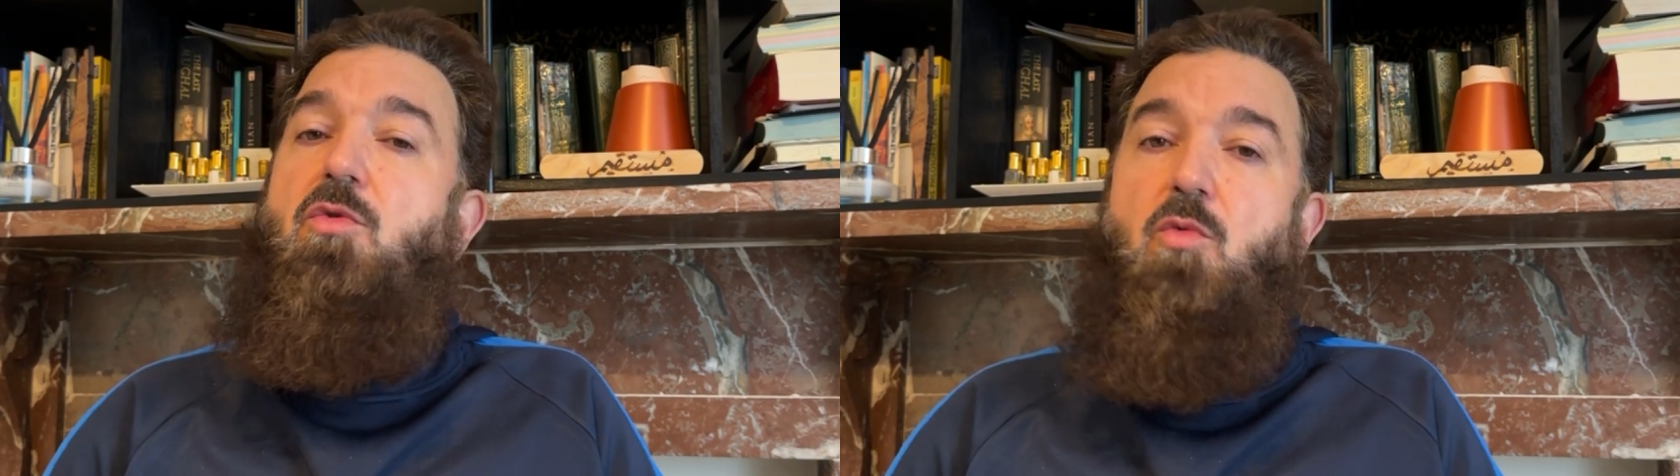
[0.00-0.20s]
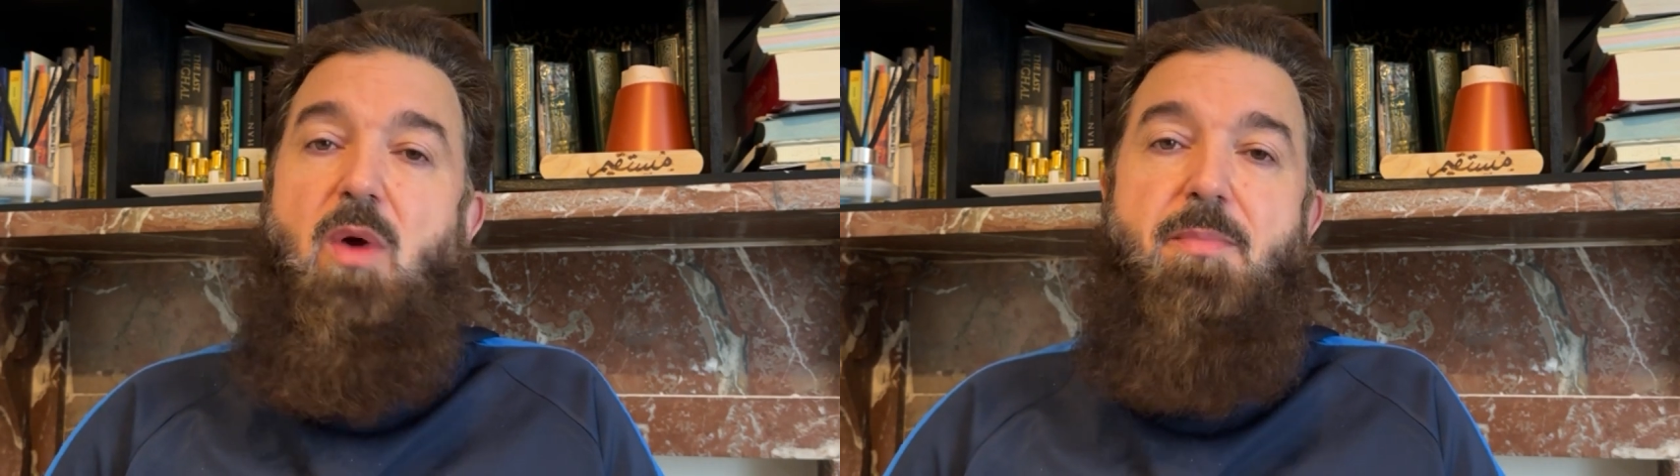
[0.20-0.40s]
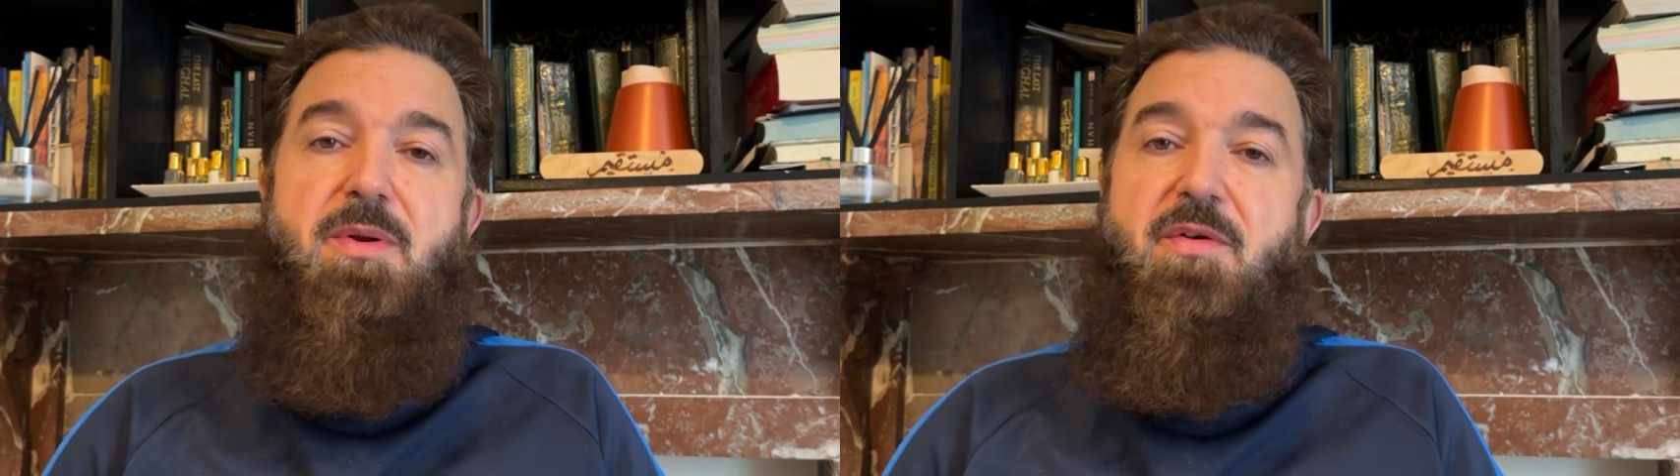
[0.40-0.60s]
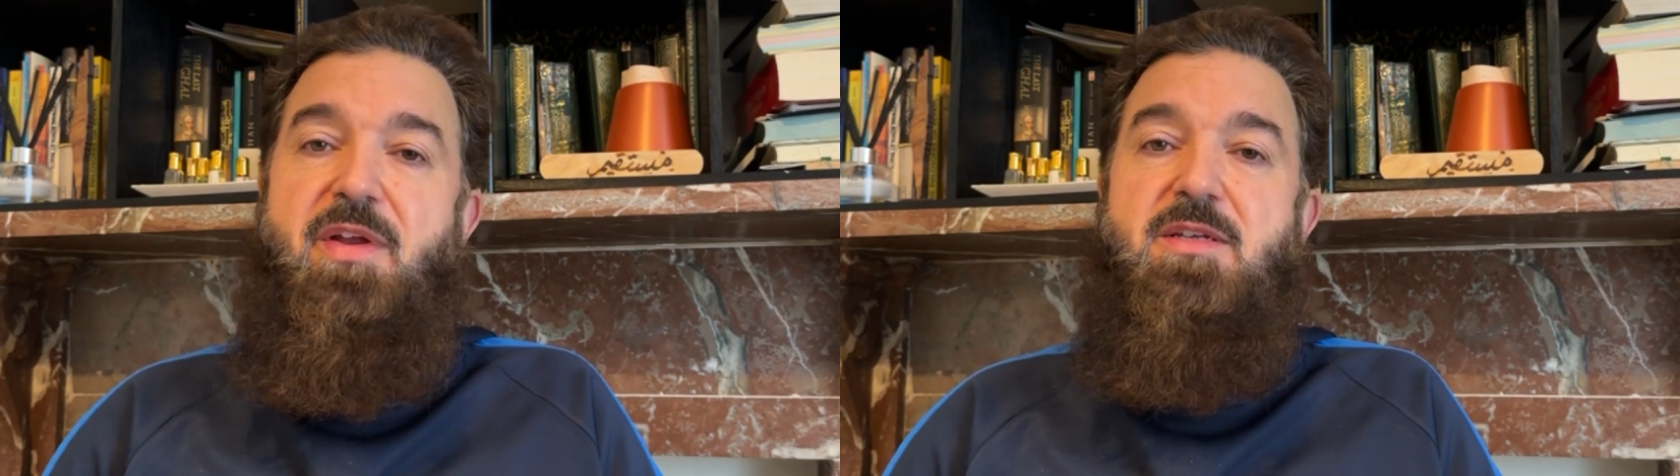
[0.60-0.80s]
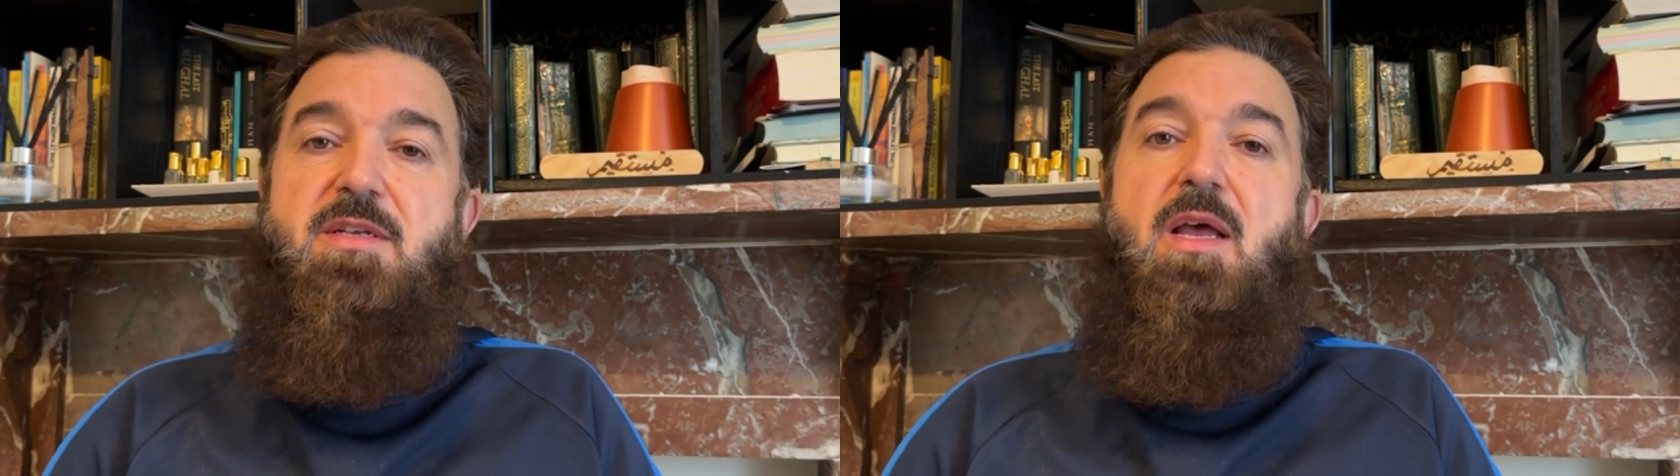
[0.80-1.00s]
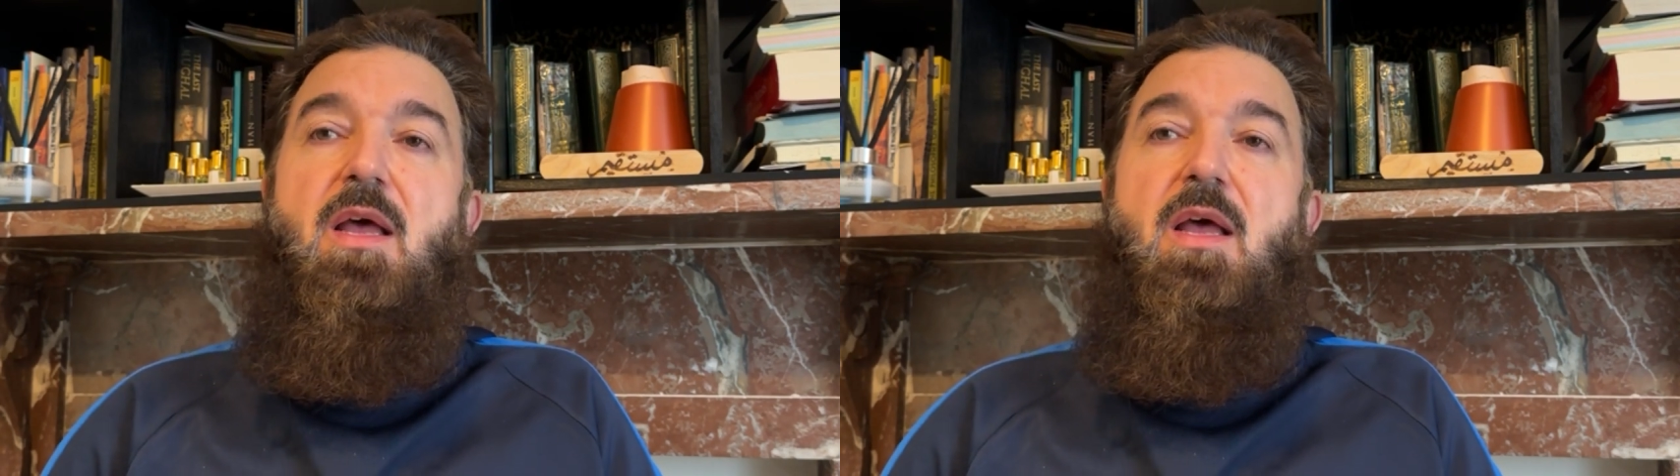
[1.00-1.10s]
weaponries.